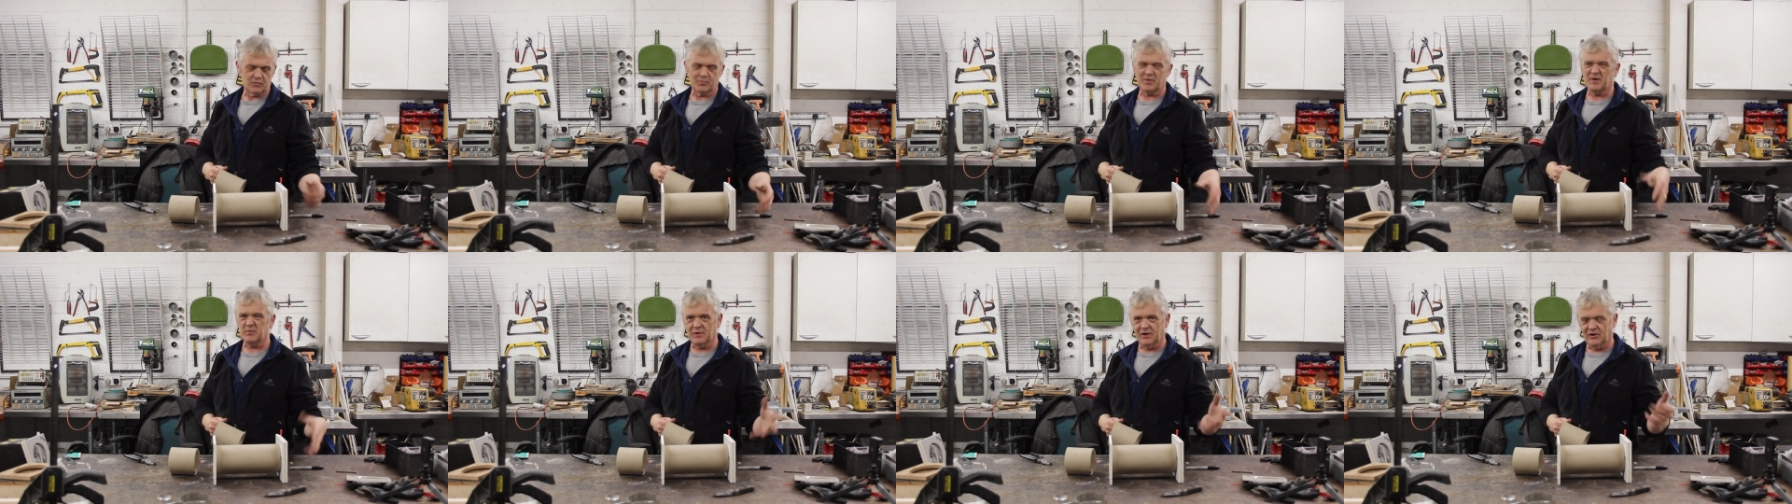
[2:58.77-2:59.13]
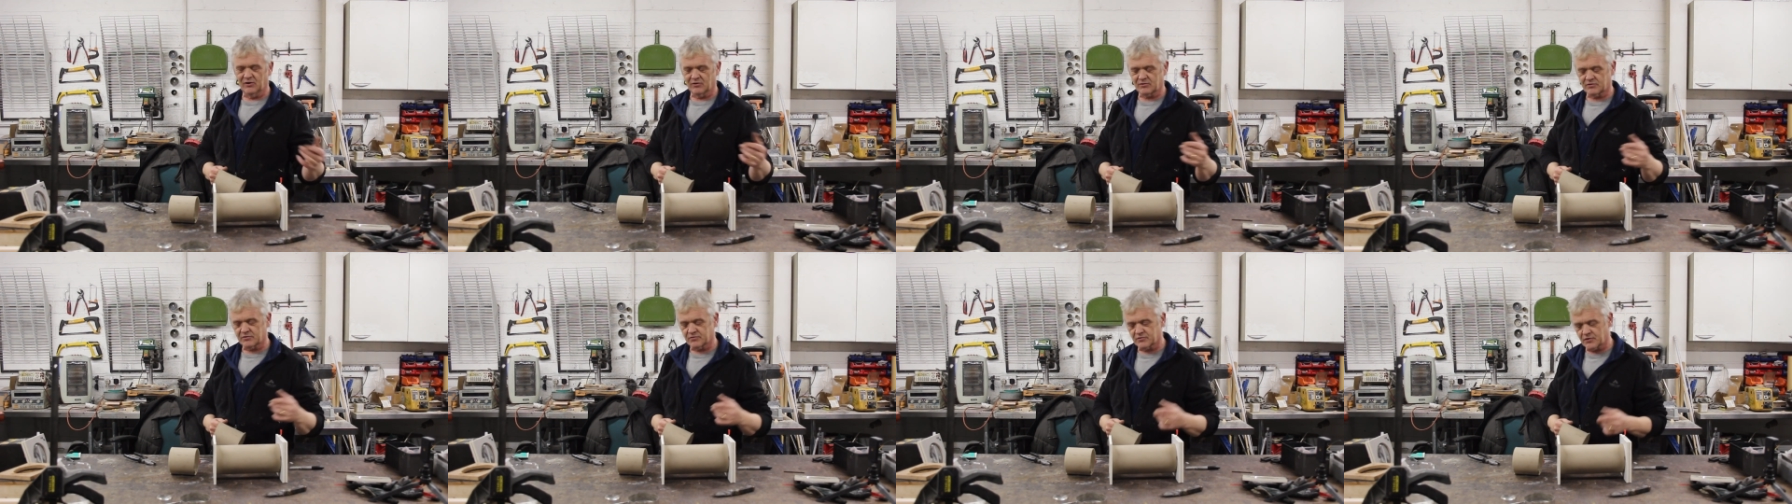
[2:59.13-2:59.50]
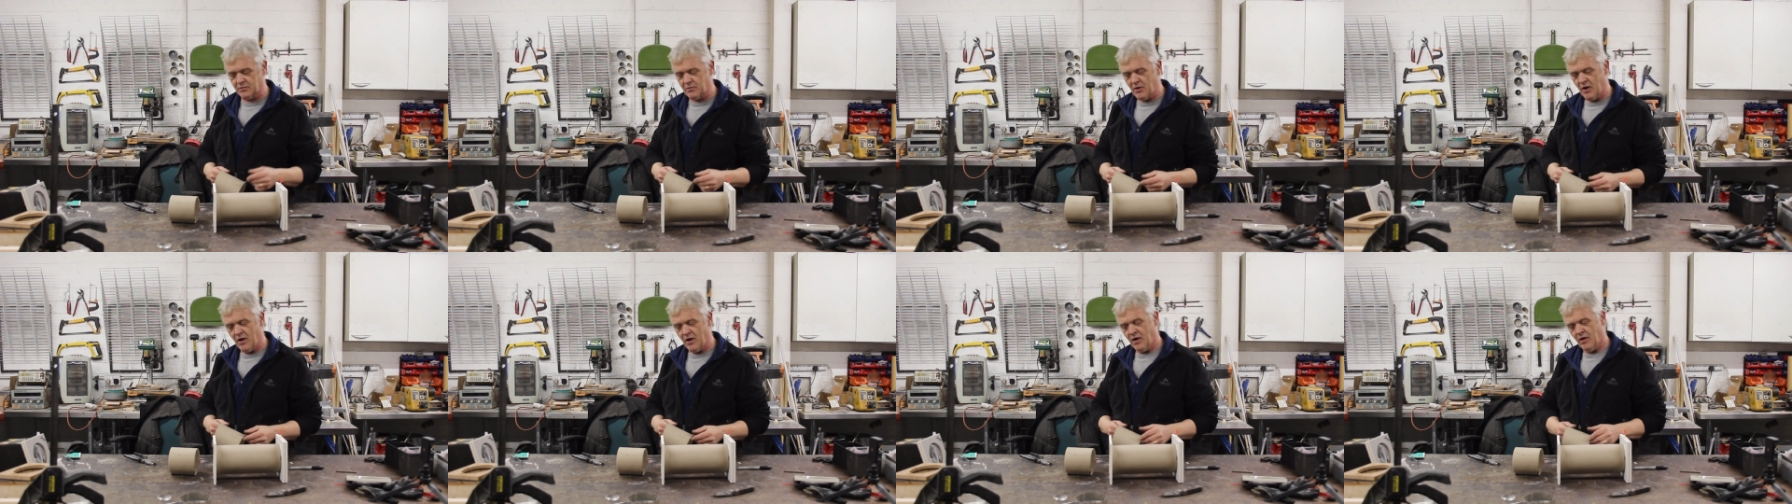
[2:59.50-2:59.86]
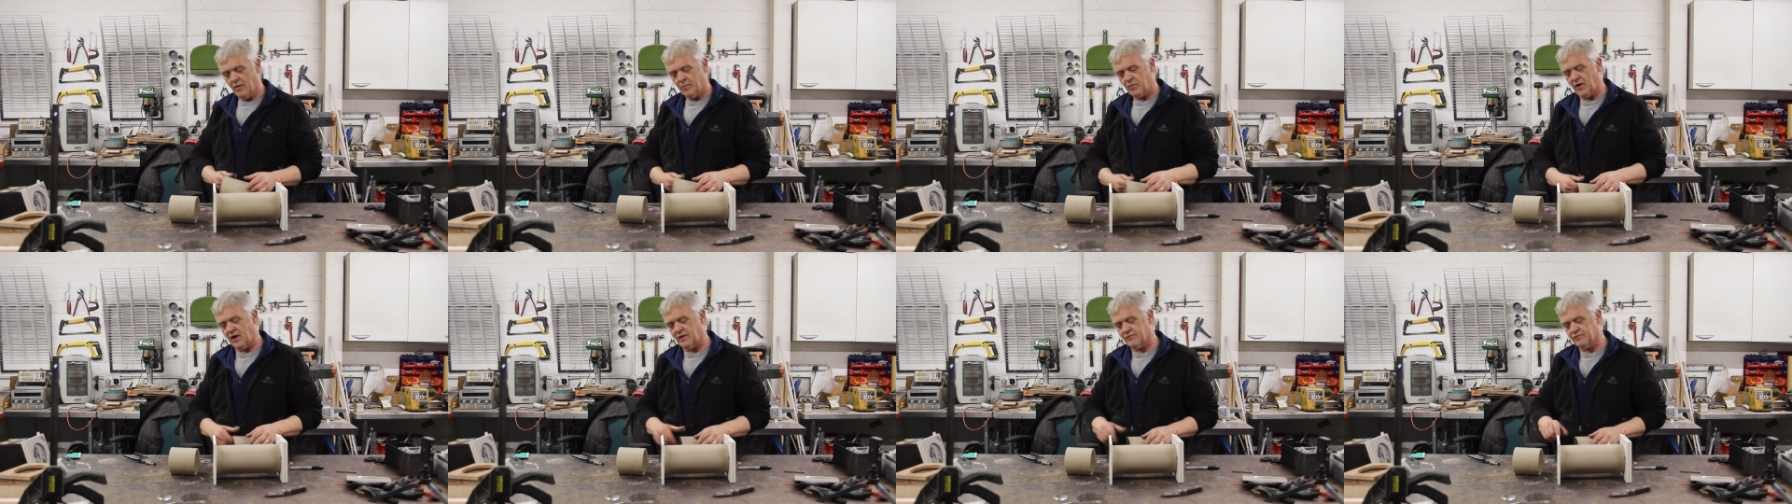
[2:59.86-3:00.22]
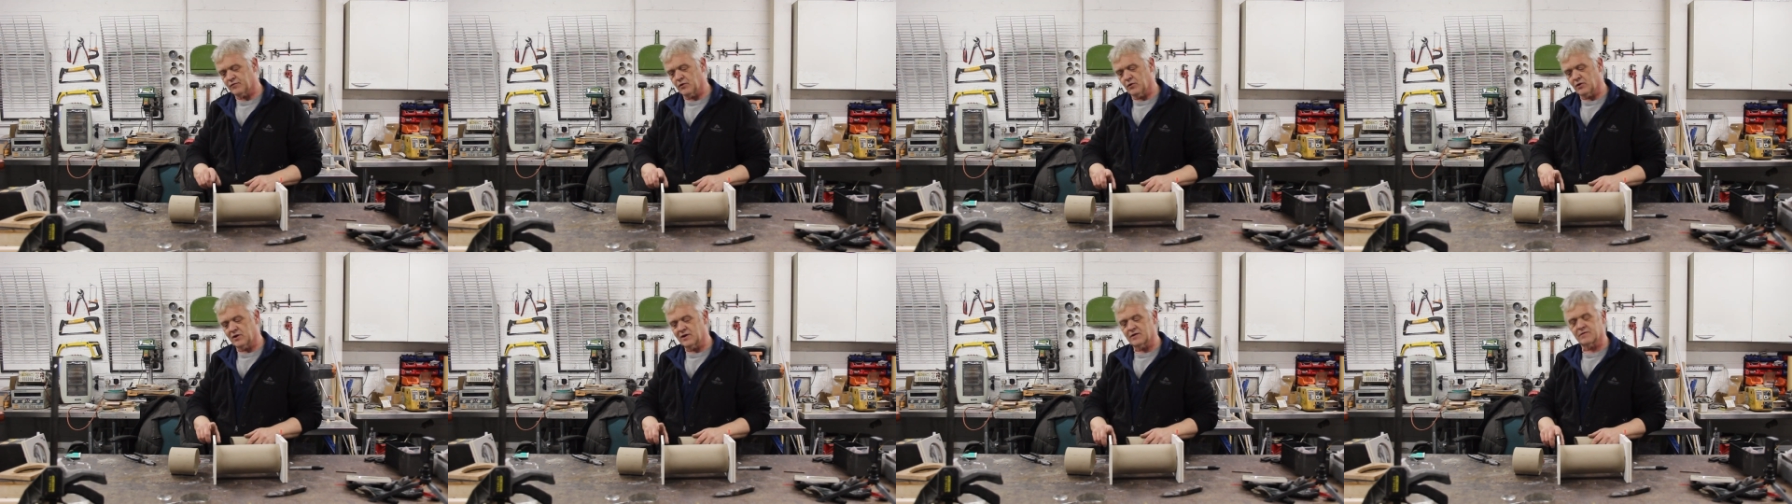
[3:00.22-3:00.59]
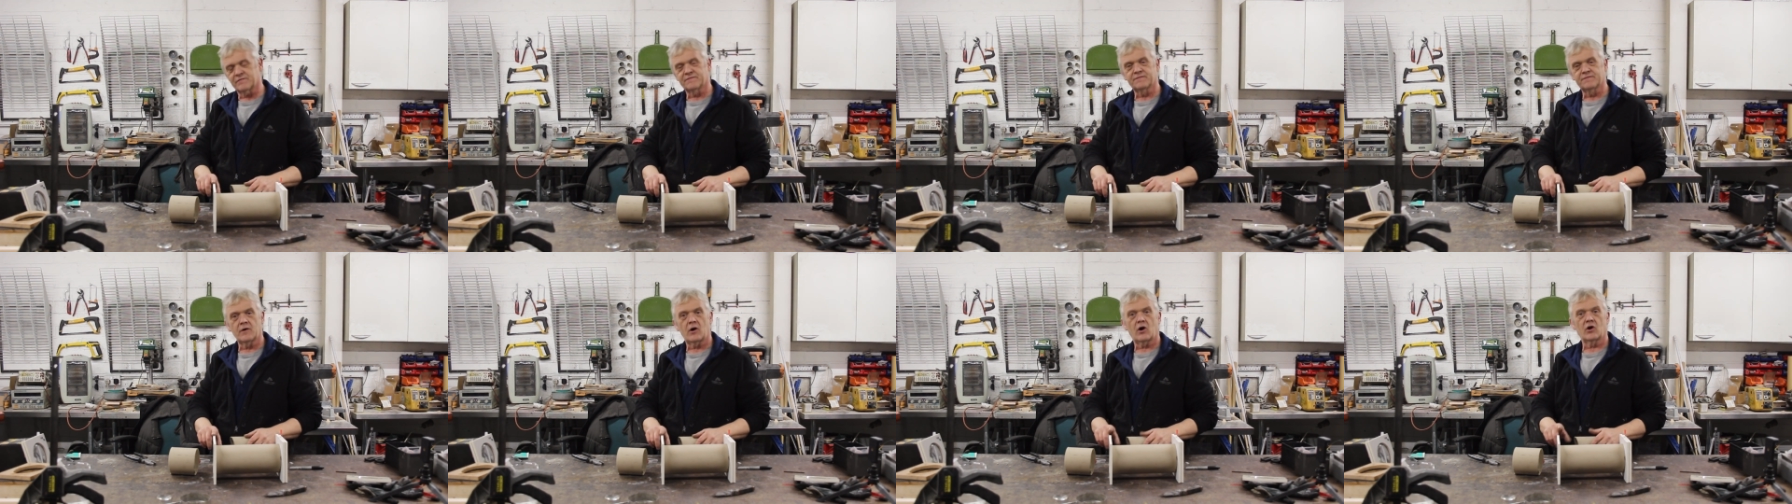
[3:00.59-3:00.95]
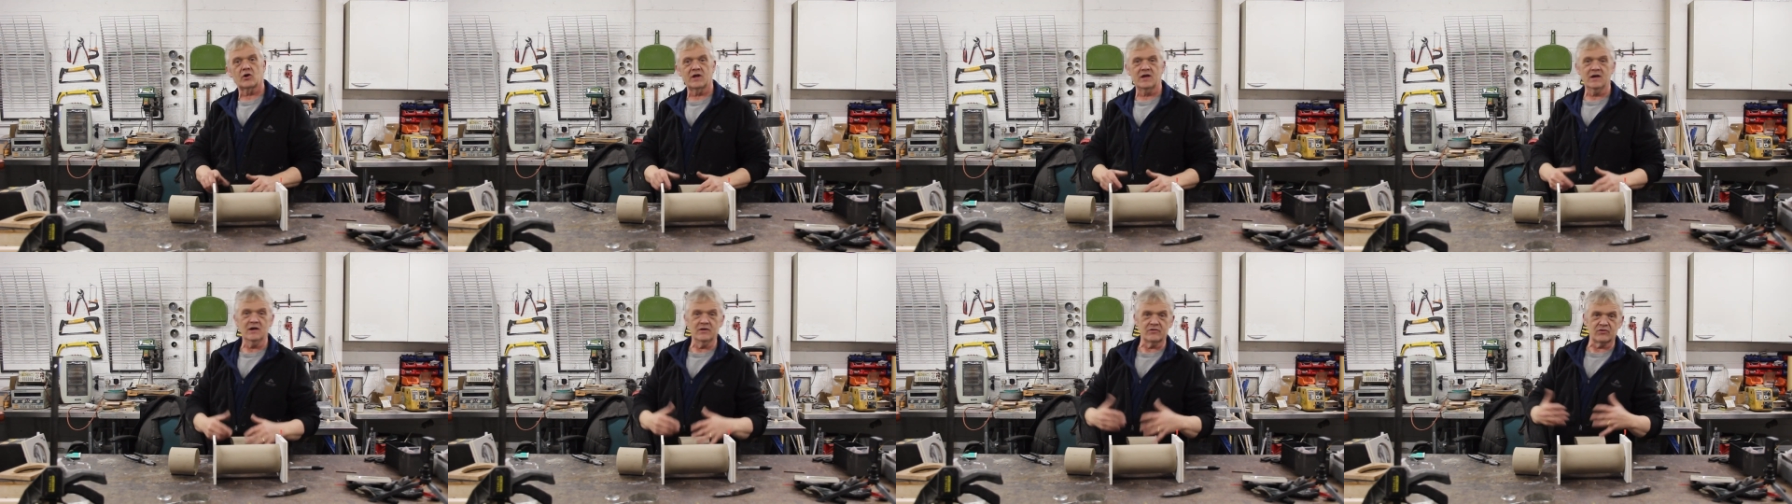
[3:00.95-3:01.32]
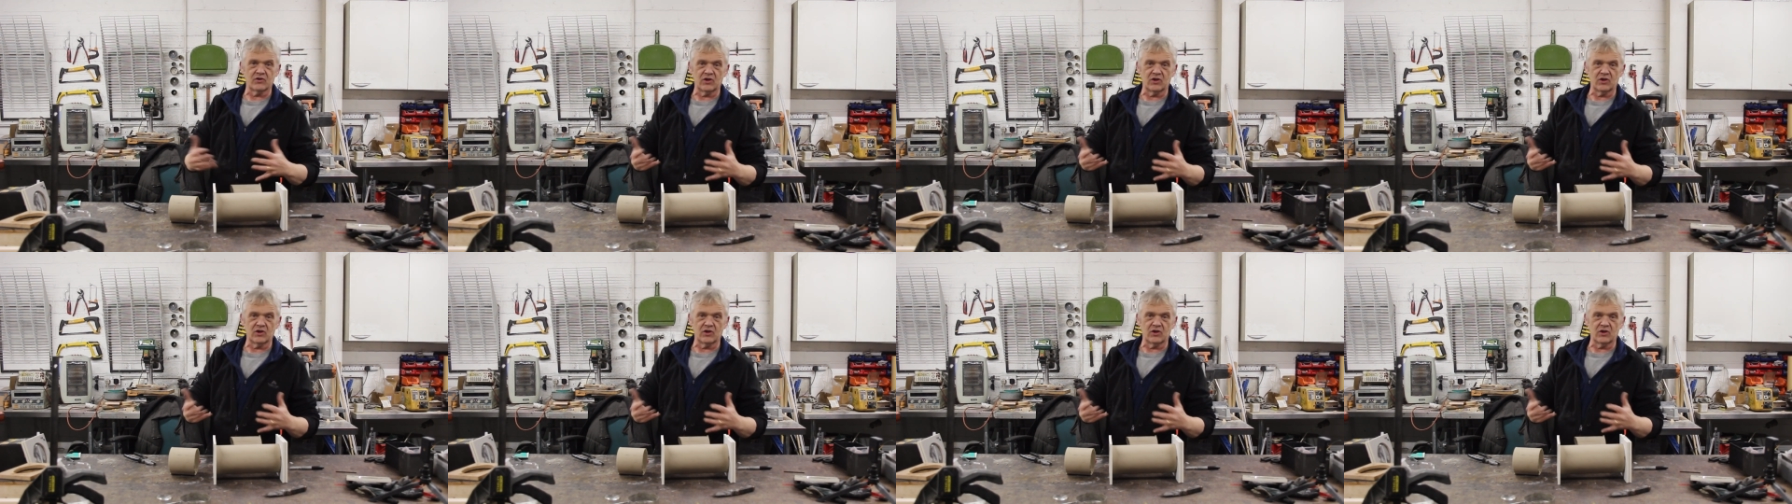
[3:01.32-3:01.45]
the bit we looked through. I've glued a little foot on here